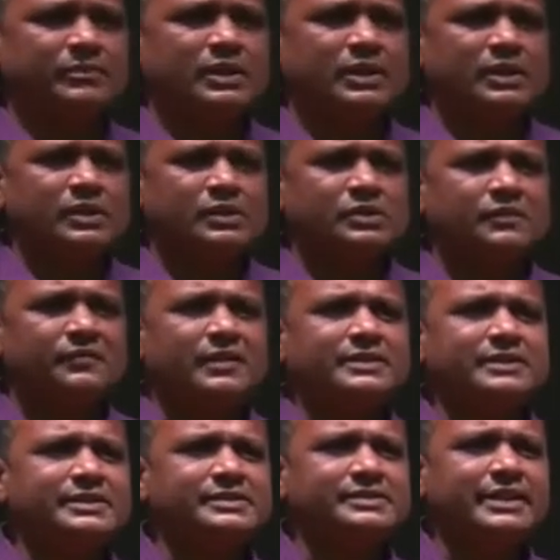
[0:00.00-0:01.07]
So
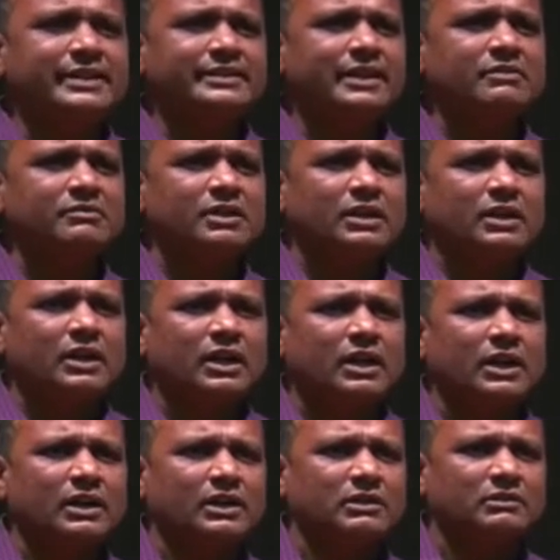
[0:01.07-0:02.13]
further saying that
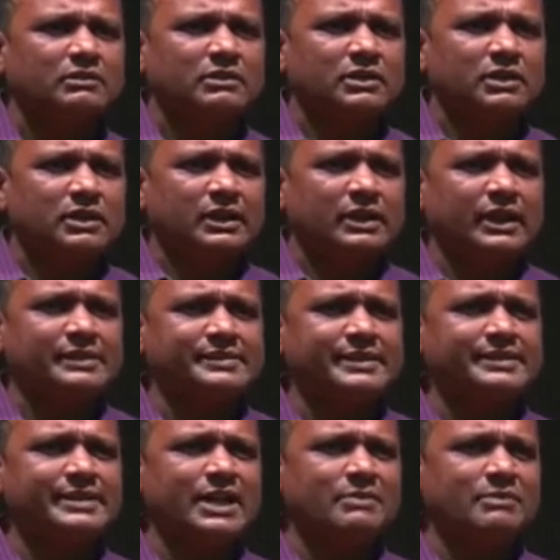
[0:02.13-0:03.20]
a
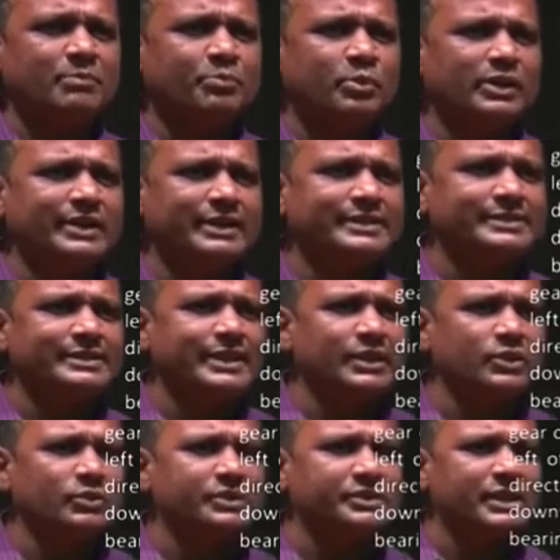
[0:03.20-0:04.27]
600 mm pulley is keyed
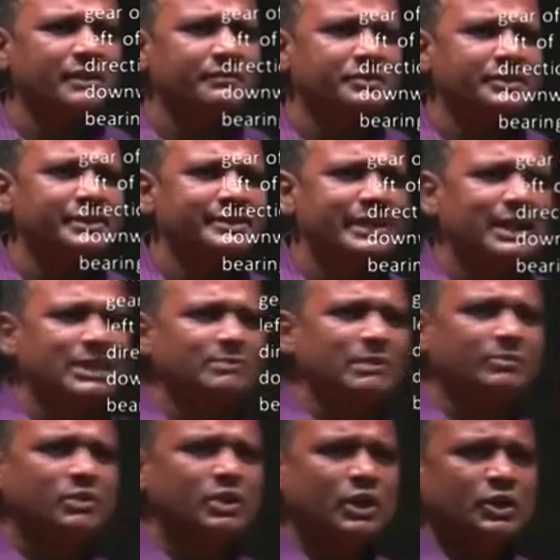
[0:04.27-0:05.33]
to the shaft 600
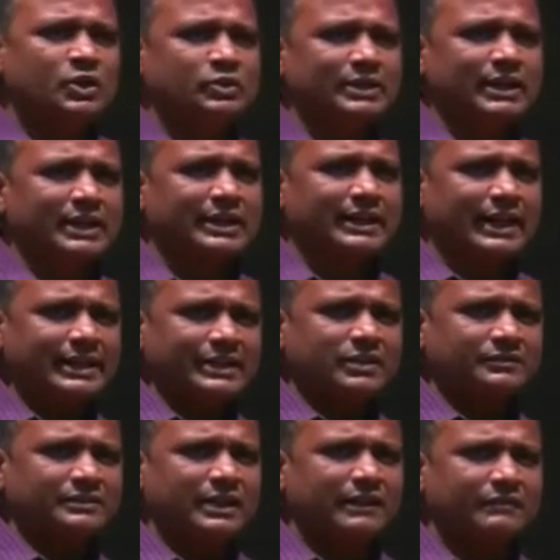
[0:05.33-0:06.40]
mm to the right
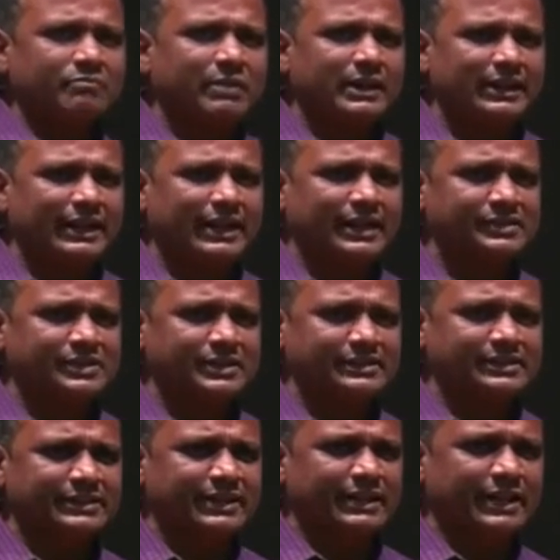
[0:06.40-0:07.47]
of the left bearing. I consider this
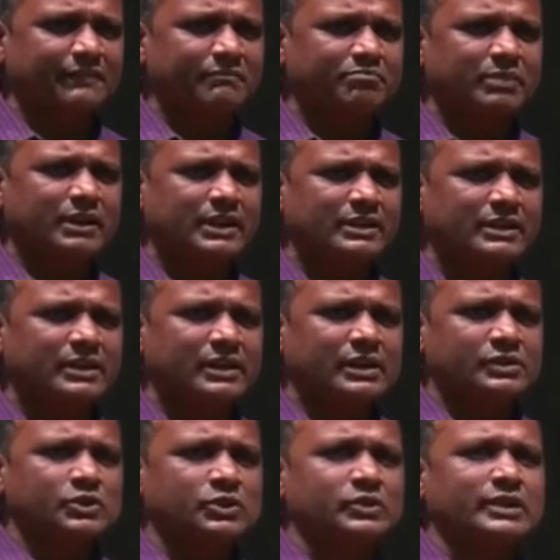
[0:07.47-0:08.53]
as a left bearing.
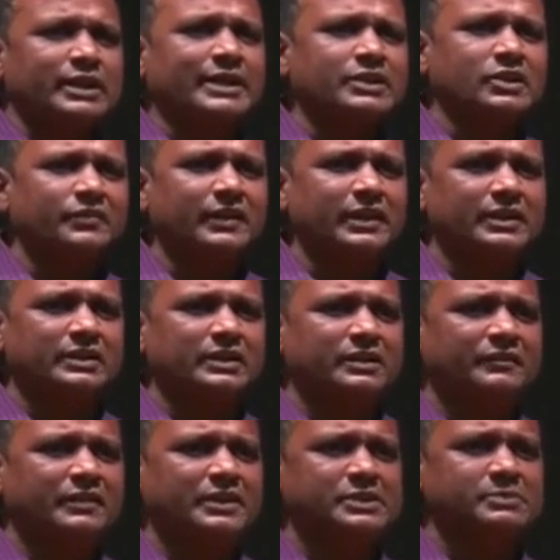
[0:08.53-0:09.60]
So to the right of it,
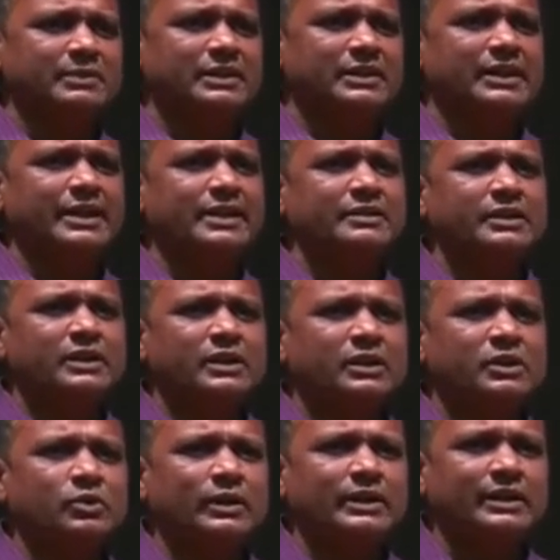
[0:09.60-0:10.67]
if it has been keyed
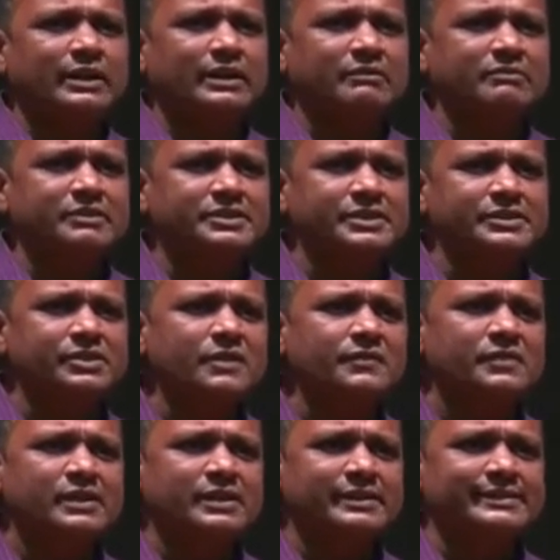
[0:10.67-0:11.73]
to a distance of
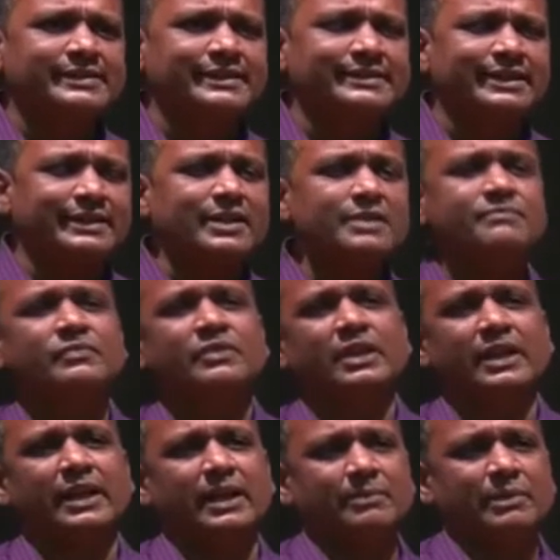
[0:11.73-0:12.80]
600
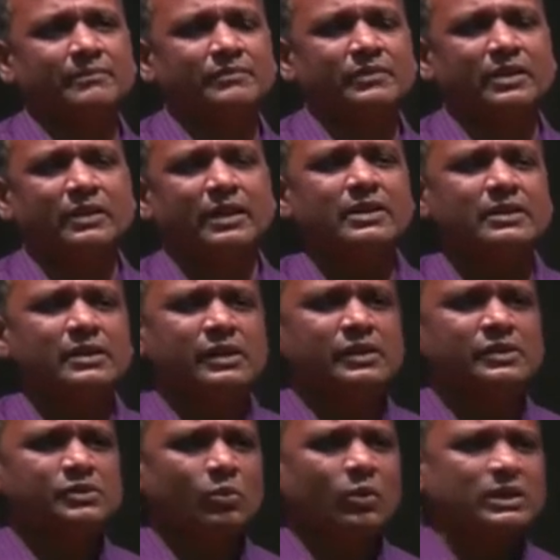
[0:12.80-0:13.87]
mm, right?
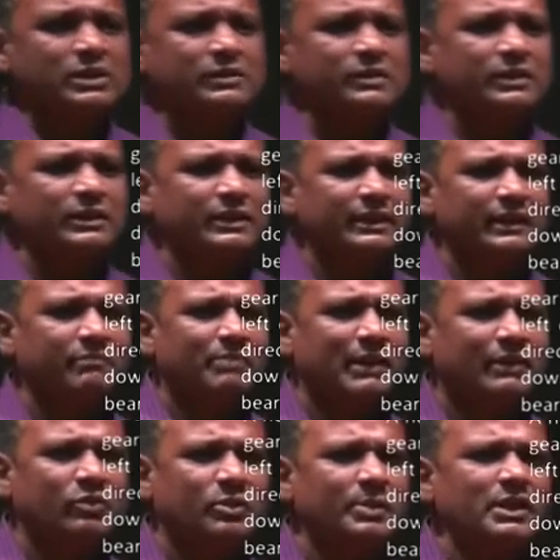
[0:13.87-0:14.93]
So whatever left
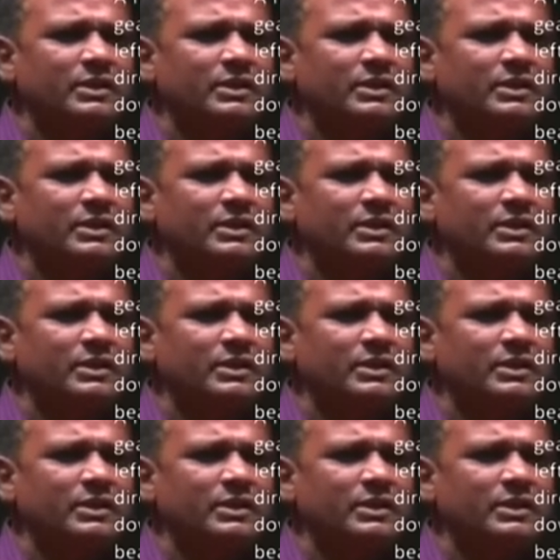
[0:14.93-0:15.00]
back would be